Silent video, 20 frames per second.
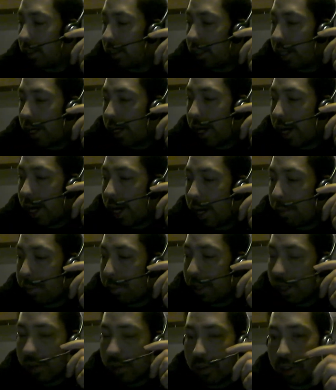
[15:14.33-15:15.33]
And
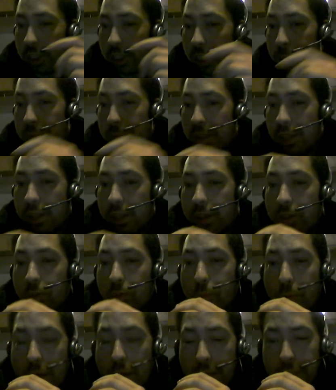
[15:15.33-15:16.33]
because I jumped into this
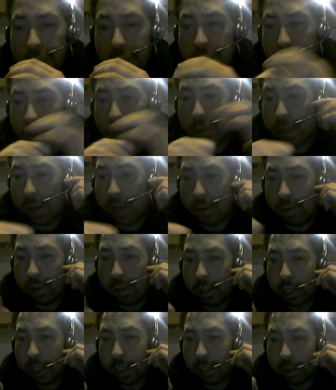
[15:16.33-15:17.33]
project without
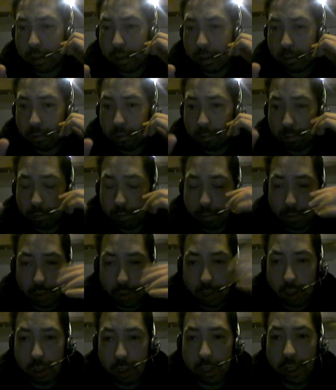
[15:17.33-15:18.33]
really
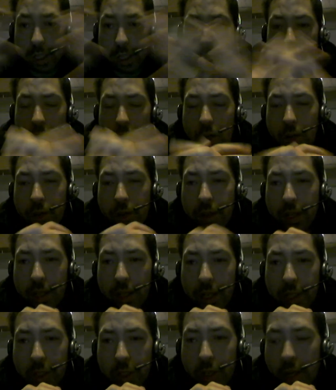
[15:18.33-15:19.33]
looking at all the
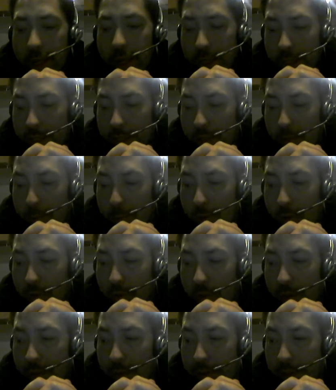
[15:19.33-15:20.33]
electronic
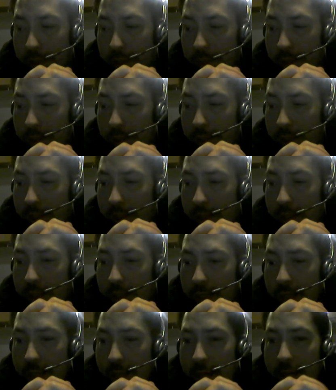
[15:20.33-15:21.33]
gizmos and everything,
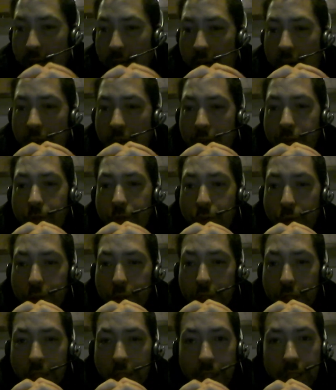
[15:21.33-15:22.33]
I
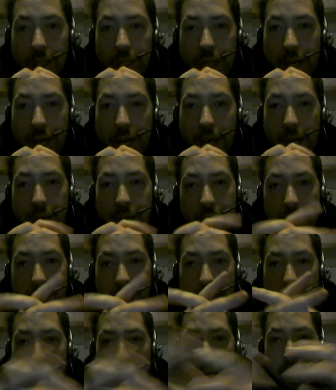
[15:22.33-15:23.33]
unfortunately had
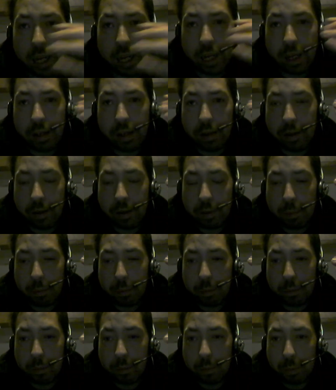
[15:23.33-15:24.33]
a
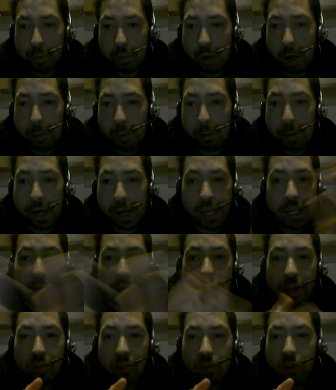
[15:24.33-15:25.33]
problem I
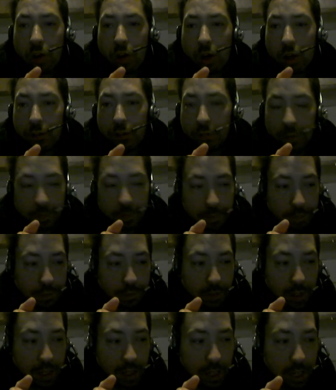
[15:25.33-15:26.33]
can't solve.
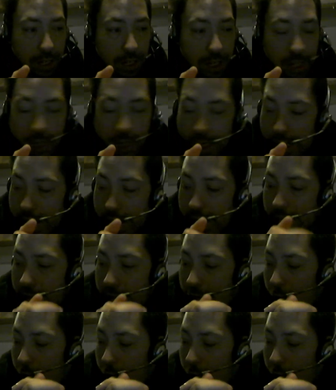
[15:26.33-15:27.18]
And now